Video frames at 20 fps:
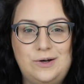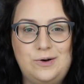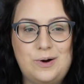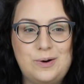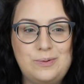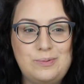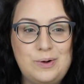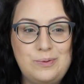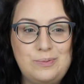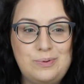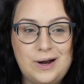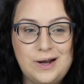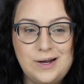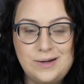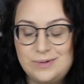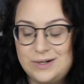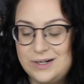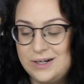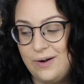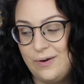normal
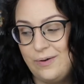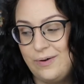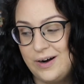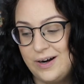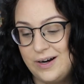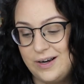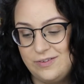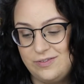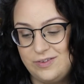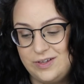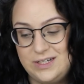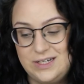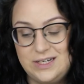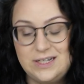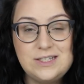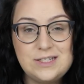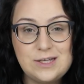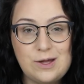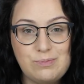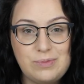primer or if it
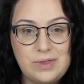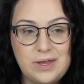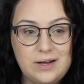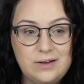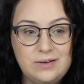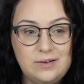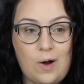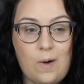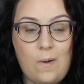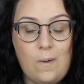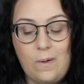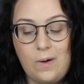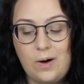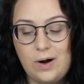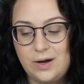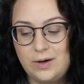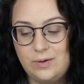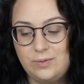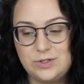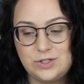did something or
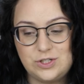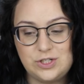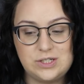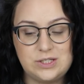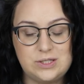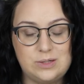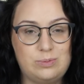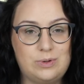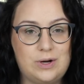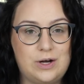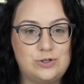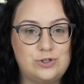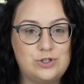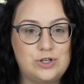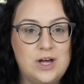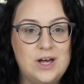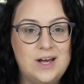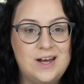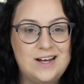it was just the brush.